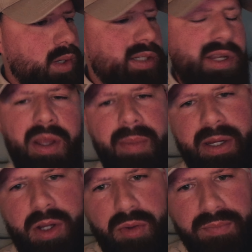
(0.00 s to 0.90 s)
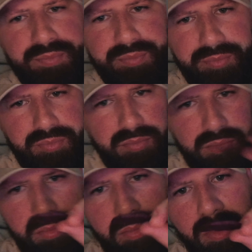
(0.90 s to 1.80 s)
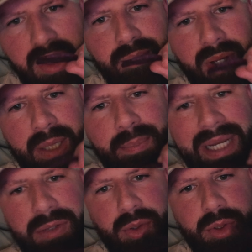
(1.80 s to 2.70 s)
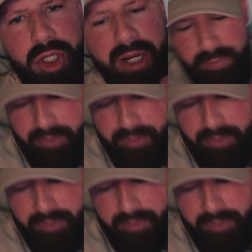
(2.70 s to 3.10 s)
I don't know about you, but a beetroot chip,